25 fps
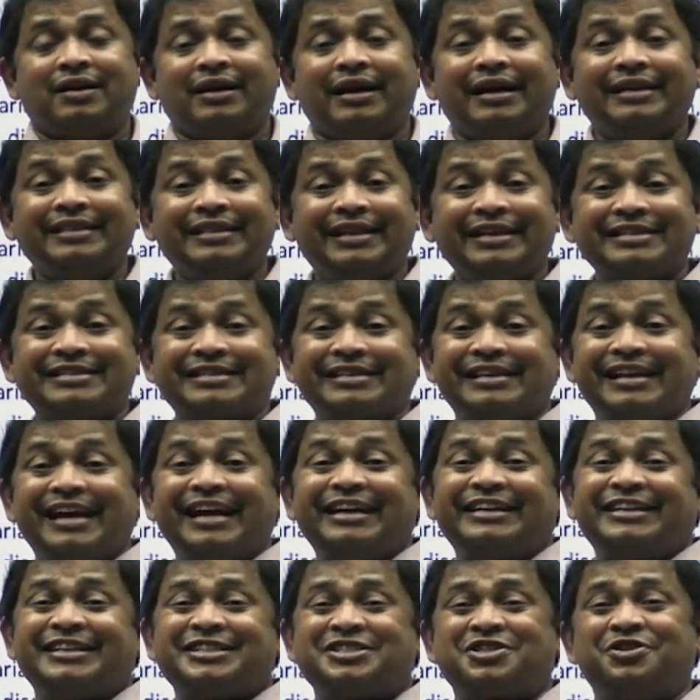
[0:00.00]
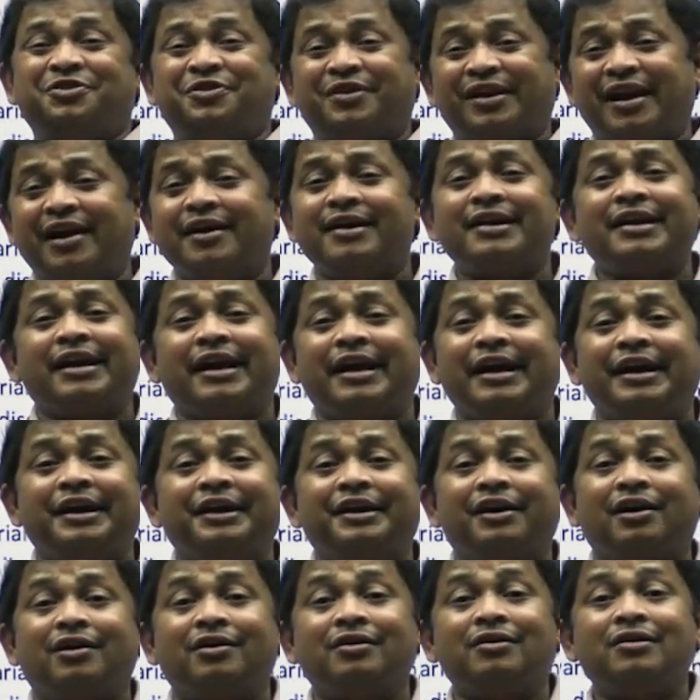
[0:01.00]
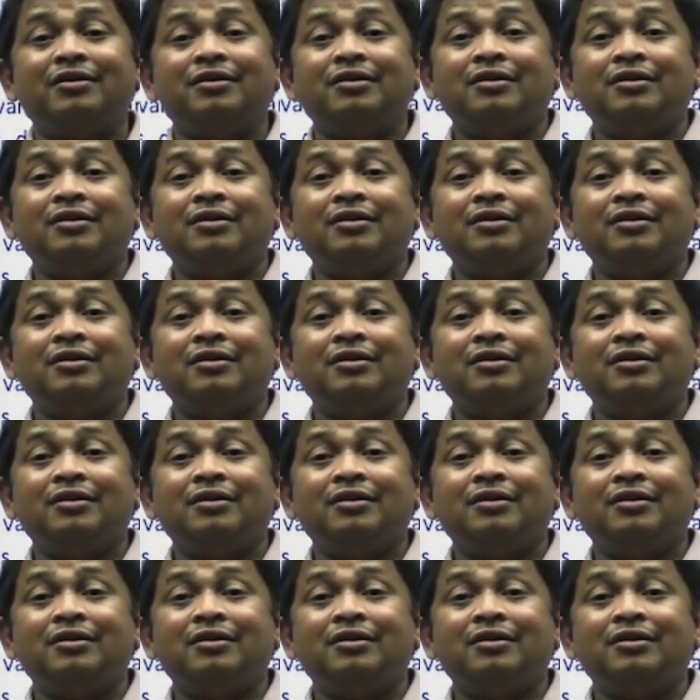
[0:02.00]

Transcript: in this latest trending area,